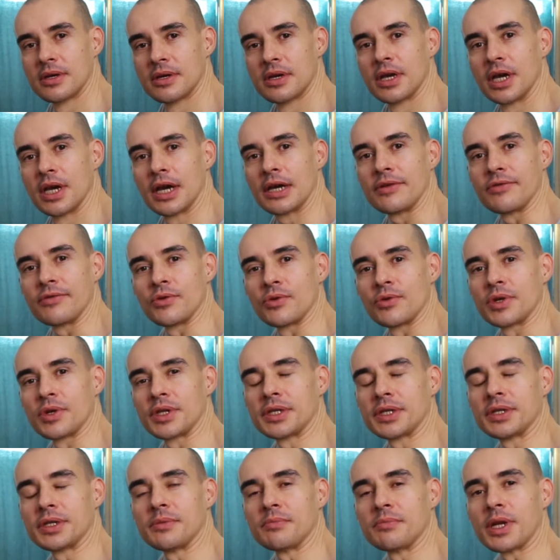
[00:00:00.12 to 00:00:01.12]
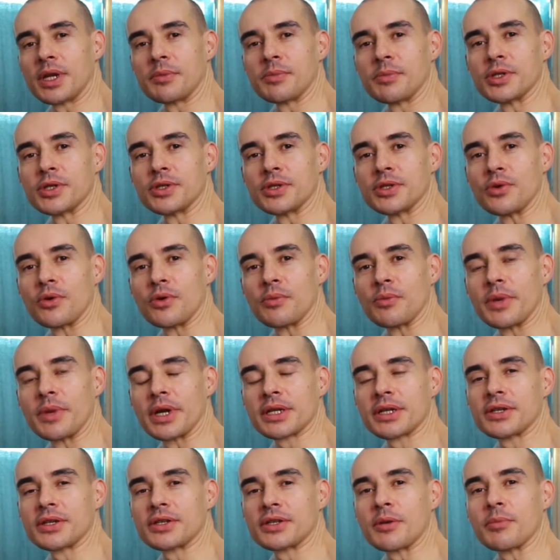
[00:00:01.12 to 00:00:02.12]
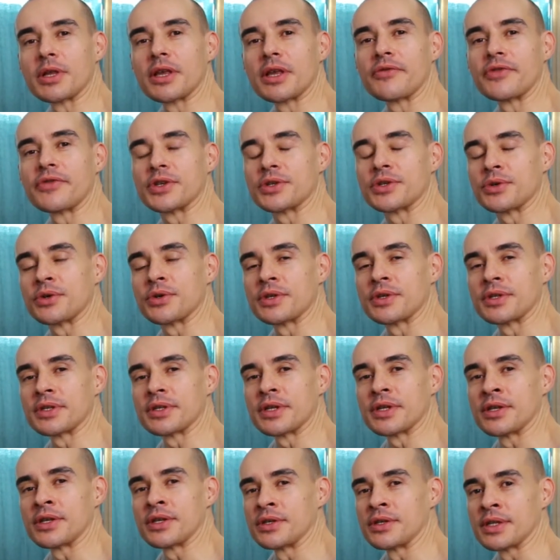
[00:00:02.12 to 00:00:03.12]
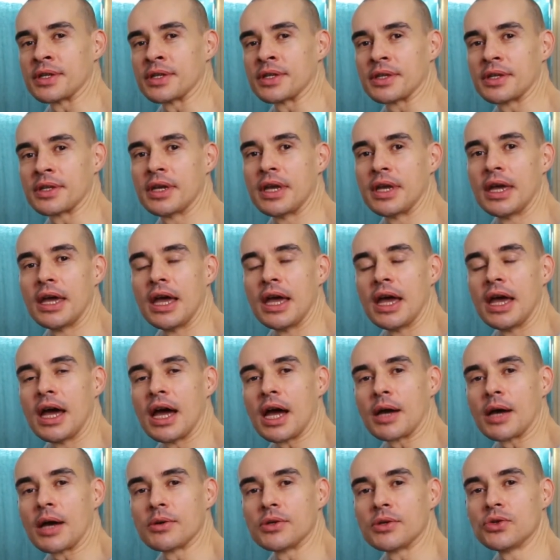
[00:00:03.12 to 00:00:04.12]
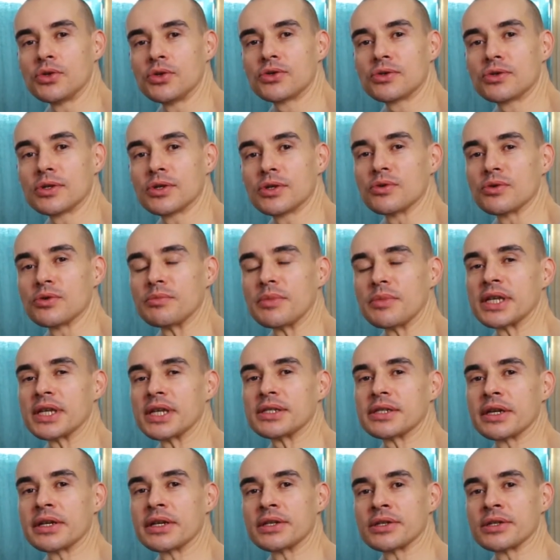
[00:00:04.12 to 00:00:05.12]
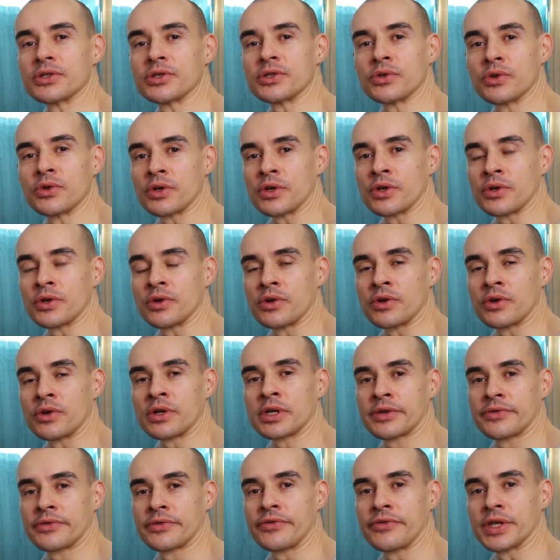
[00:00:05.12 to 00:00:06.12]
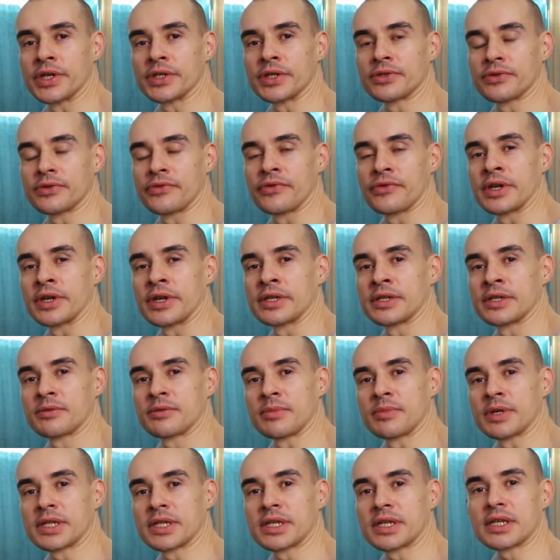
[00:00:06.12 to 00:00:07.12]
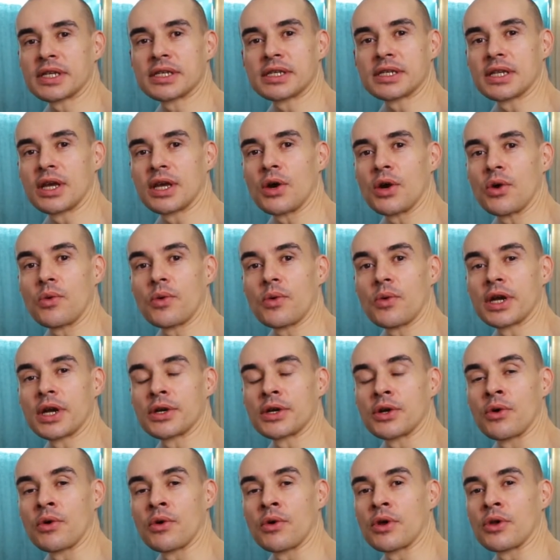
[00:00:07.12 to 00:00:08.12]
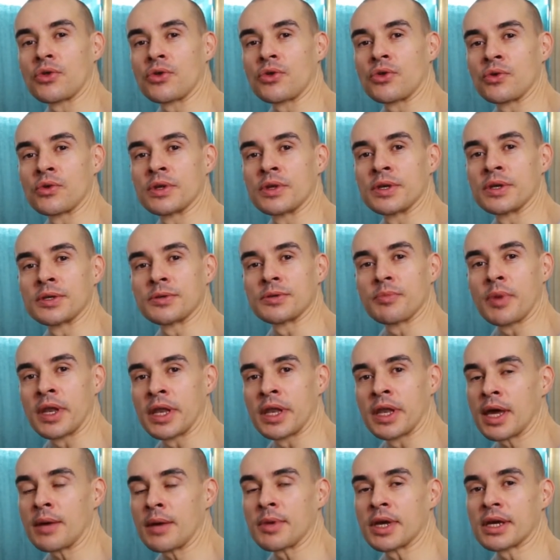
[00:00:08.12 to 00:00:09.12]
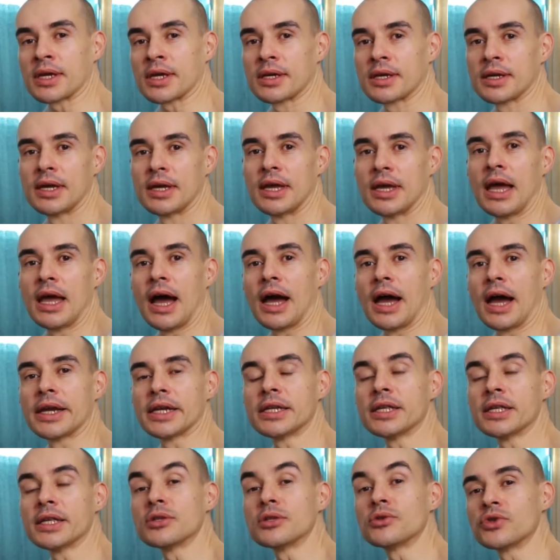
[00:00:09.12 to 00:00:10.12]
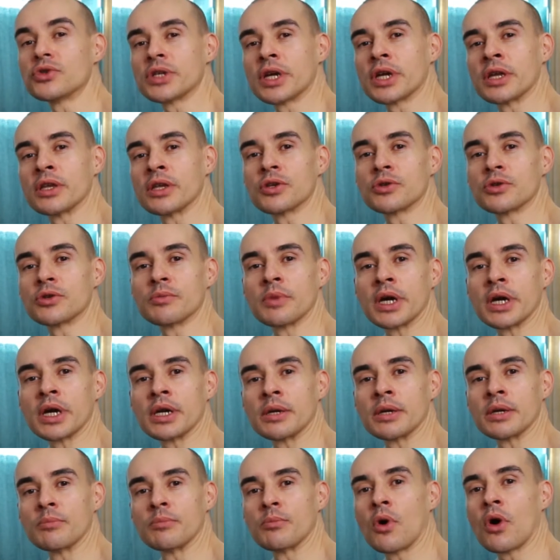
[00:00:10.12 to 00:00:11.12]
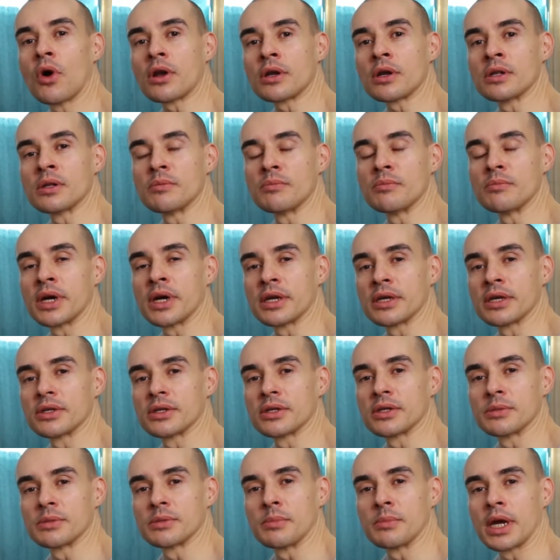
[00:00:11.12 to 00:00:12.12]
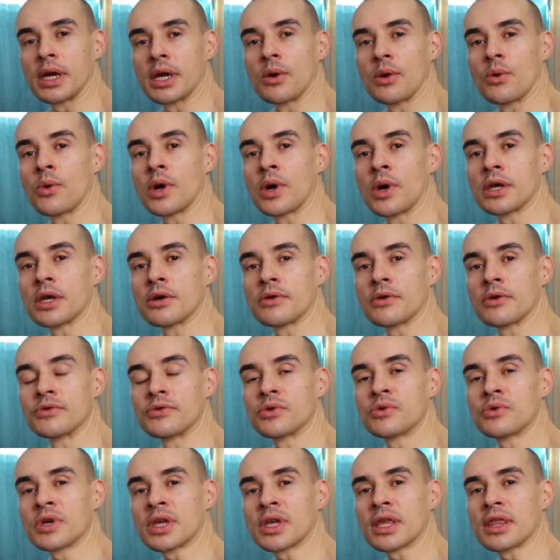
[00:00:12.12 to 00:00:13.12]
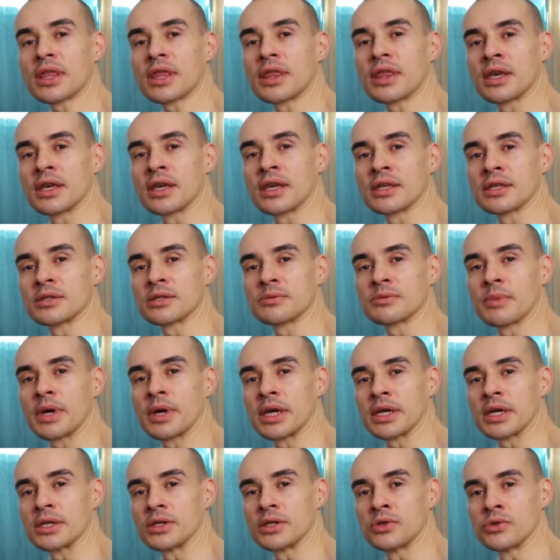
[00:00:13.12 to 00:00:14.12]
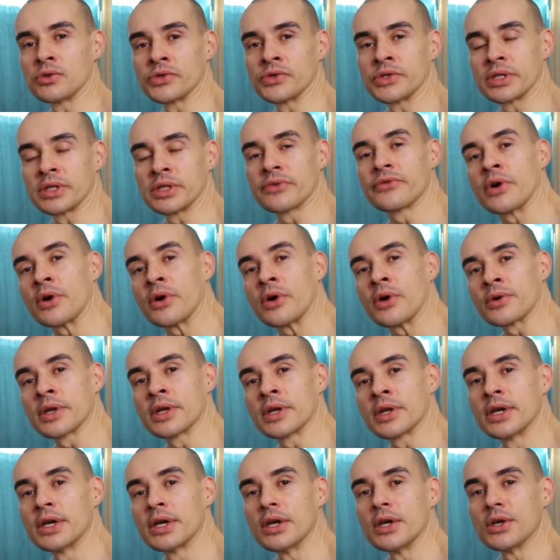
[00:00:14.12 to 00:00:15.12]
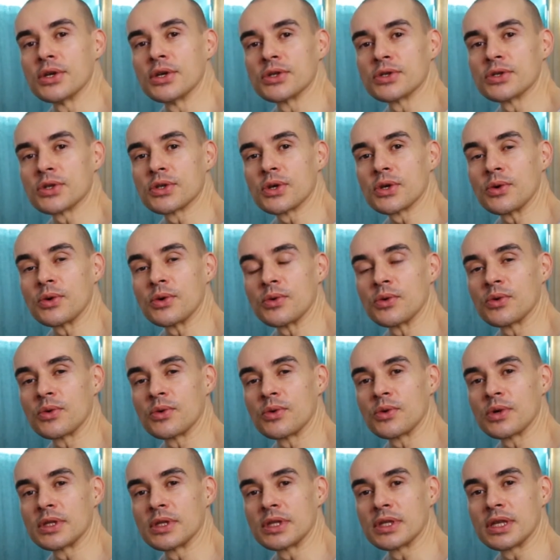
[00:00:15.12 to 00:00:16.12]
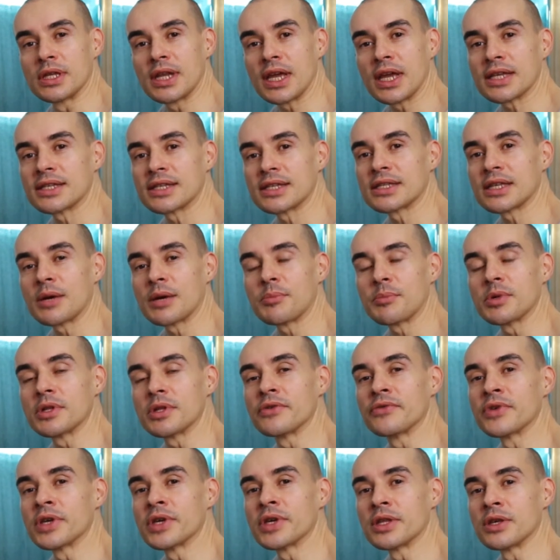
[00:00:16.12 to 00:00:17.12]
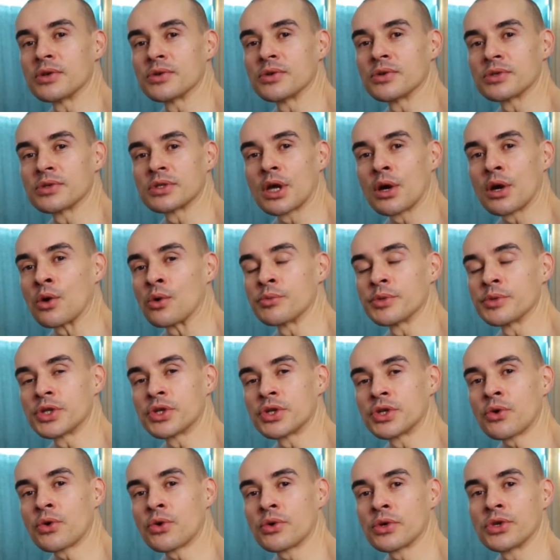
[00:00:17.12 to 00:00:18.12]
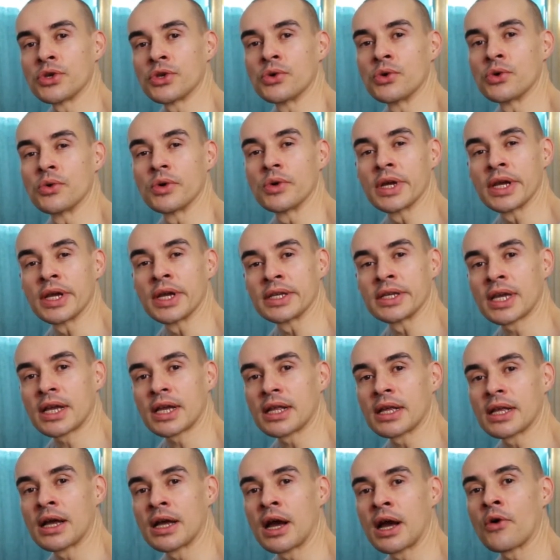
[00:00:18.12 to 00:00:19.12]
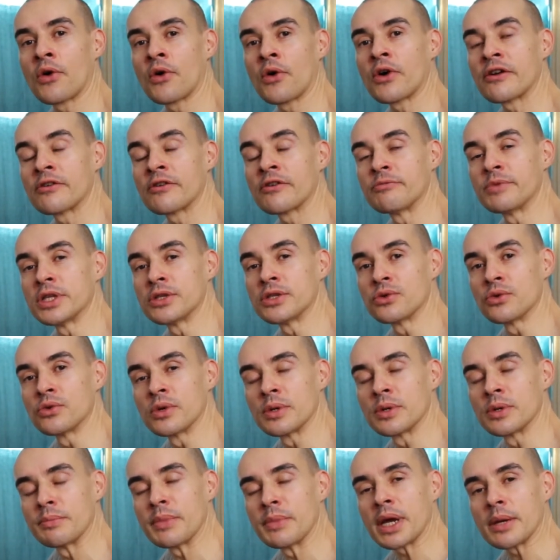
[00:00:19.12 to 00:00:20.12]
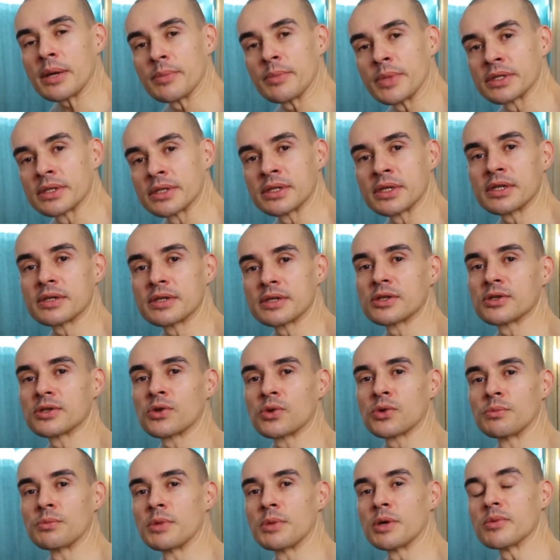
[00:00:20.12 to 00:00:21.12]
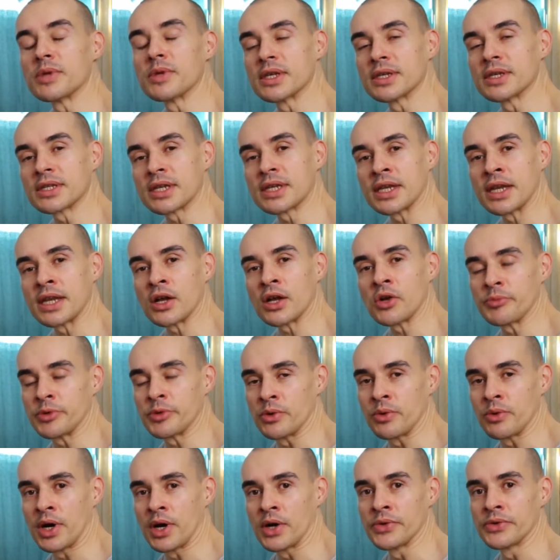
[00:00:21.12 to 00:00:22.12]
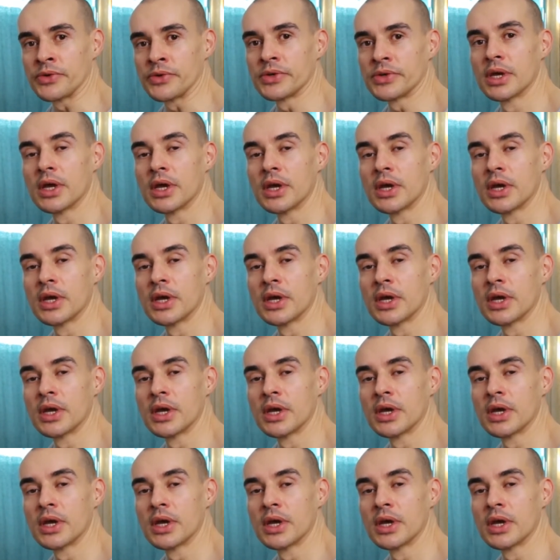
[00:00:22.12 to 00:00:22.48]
Hi everyone, my name is Diogo Marques, I'm a life insurance agent. I usually do my sales door-to-door, face-to-face, but since now we are going through this pandemic, I needed to change my model, my way of doing things by using the phone. So the next couple of videos, I'll be showing you exactly how I've been doing my business, so maybe this can help you out.